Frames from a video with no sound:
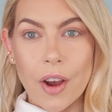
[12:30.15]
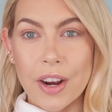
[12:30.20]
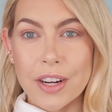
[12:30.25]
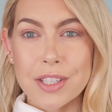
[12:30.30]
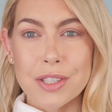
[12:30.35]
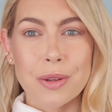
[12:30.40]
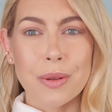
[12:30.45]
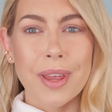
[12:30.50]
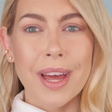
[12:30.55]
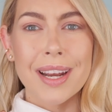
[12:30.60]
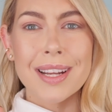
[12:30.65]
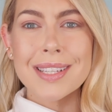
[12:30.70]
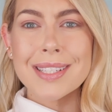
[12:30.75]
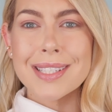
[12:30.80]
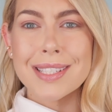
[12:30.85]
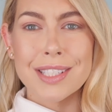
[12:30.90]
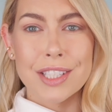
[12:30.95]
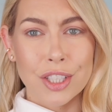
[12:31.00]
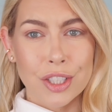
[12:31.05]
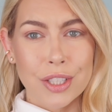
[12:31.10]
All right, so that
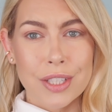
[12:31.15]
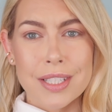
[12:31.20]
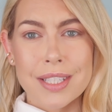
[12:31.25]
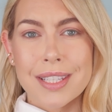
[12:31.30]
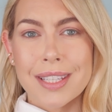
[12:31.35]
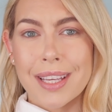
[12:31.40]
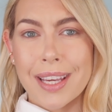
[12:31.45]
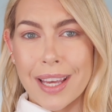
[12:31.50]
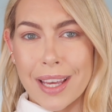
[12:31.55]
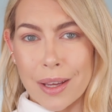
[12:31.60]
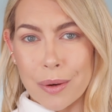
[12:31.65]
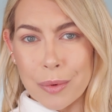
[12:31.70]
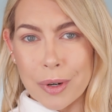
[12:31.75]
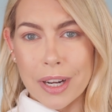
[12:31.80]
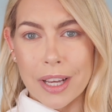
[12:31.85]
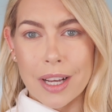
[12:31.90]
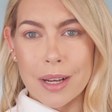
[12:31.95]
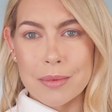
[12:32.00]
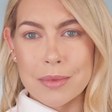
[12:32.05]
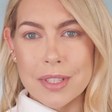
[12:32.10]
is seriously it when
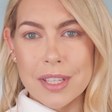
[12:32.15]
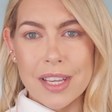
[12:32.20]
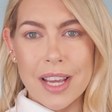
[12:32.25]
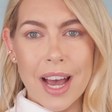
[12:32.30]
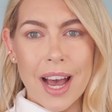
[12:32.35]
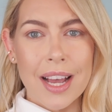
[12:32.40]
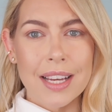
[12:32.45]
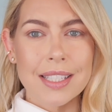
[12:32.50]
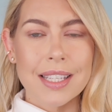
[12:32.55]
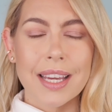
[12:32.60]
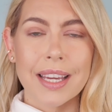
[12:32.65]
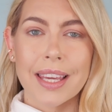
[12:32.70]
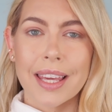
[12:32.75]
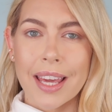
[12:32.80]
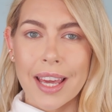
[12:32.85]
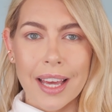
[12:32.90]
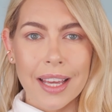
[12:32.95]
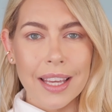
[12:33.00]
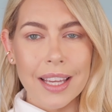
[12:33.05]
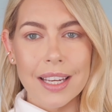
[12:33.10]
it comes to the eyes. It
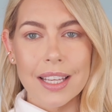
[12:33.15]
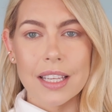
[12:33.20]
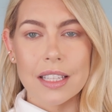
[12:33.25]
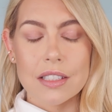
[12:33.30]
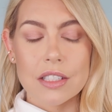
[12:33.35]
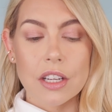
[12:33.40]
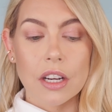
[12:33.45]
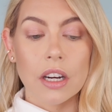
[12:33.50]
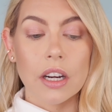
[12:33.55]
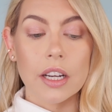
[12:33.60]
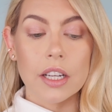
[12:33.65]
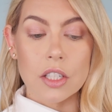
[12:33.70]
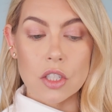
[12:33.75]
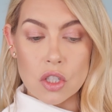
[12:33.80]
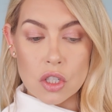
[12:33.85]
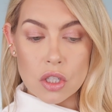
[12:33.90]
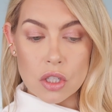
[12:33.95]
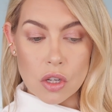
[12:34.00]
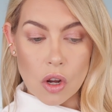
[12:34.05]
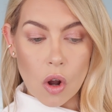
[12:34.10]
can't get easier. It's
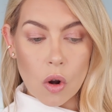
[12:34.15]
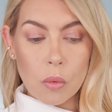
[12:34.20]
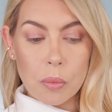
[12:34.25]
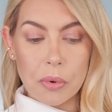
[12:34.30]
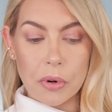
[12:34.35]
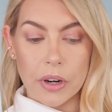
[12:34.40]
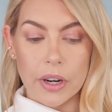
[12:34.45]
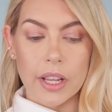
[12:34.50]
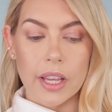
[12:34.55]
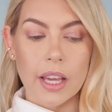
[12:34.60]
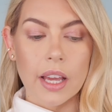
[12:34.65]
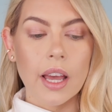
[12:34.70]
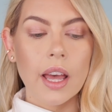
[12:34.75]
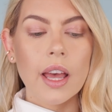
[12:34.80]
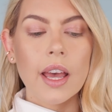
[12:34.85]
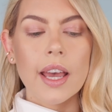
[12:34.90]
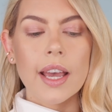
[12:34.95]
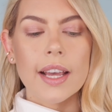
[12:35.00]
so pretty.